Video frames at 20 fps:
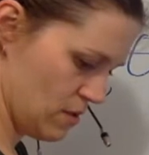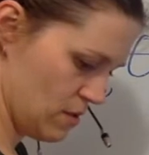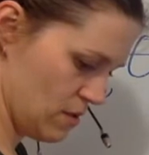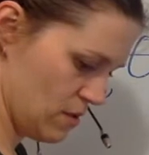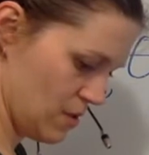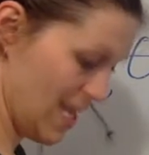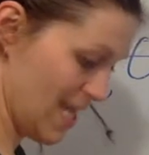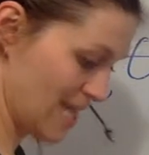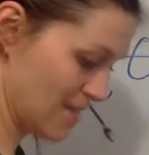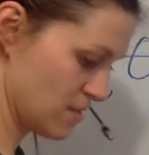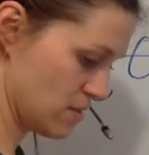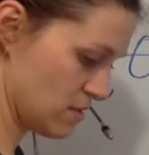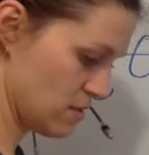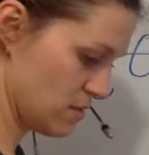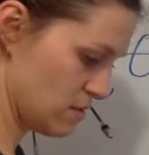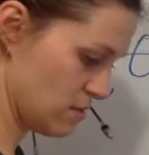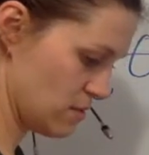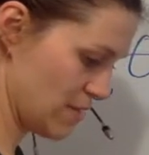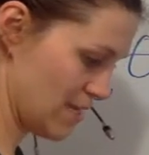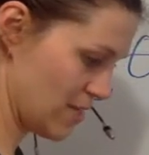Yes,
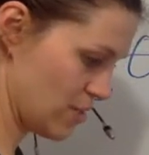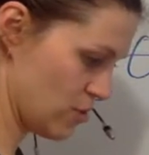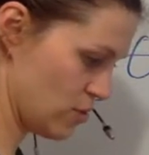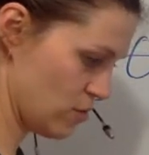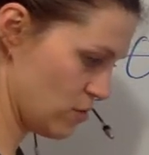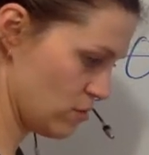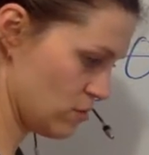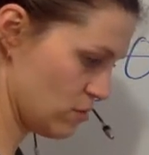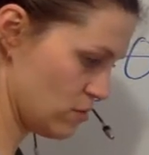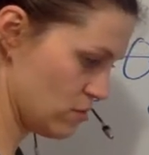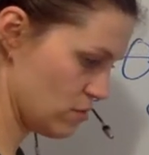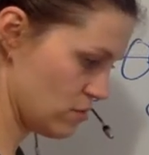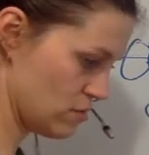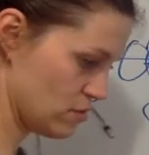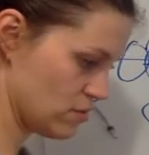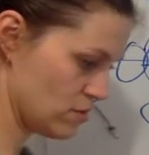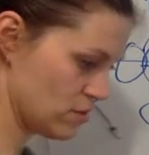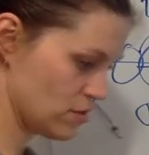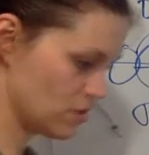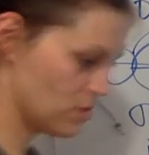I do.
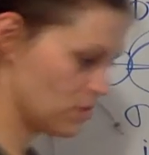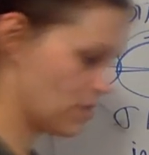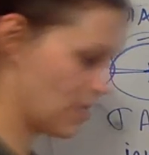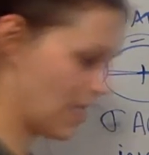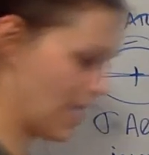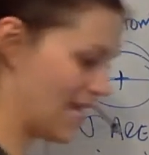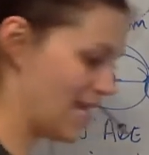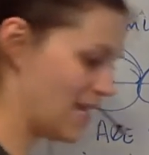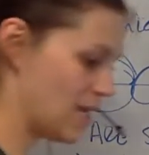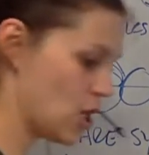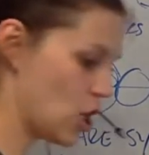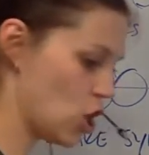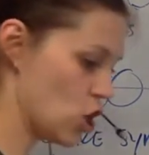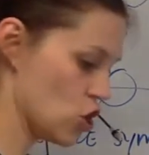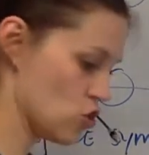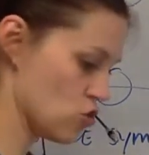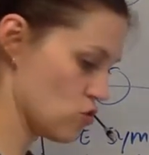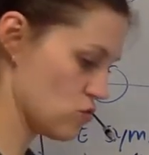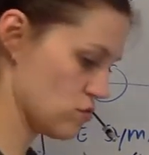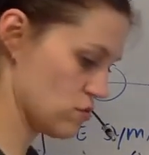
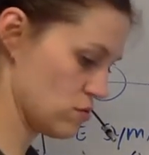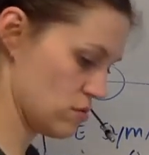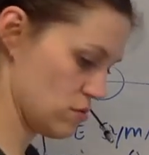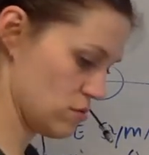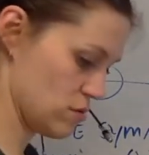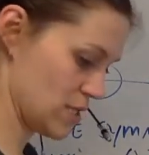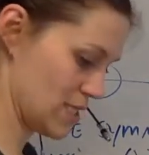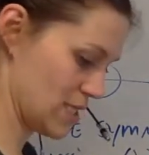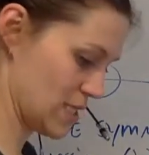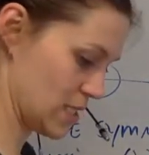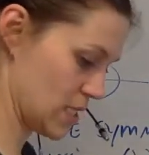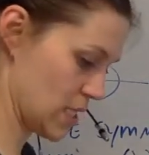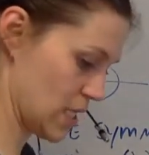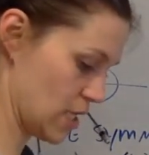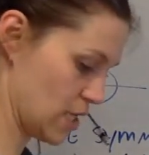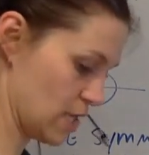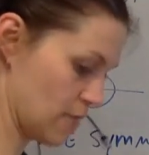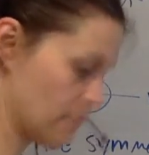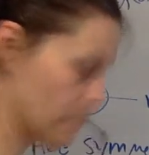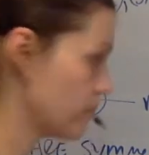NO, that's
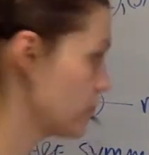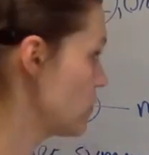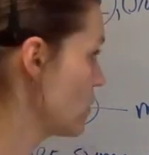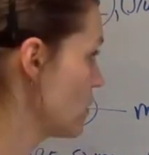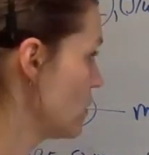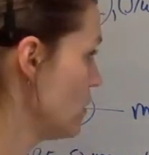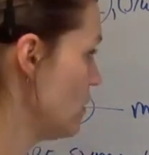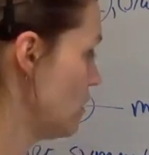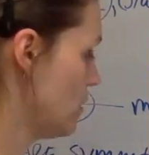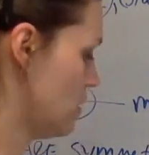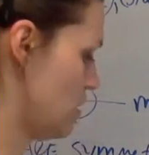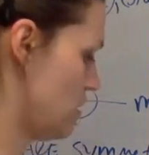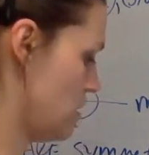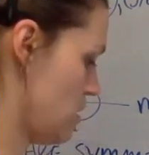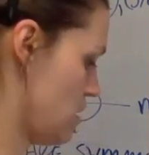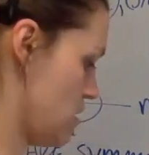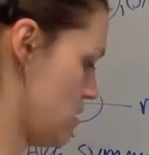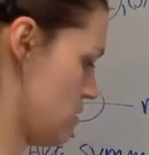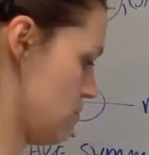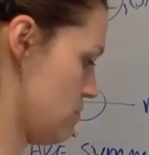exciting.
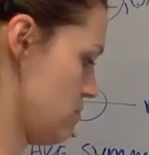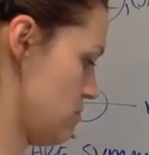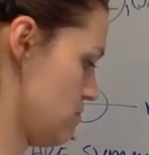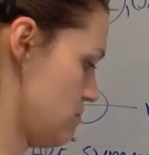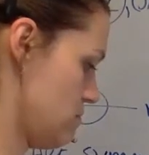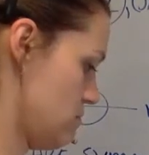Sorry,